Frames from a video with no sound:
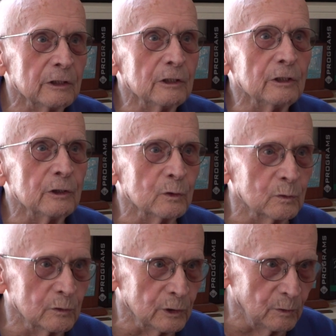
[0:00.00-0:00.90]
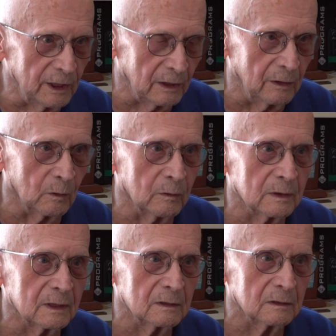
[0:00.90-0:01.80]
You did
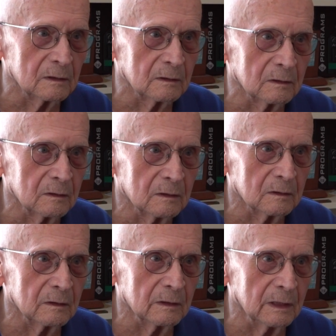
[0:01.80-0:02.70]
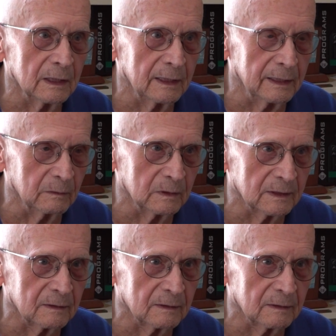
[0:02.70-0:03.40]
notice that there was,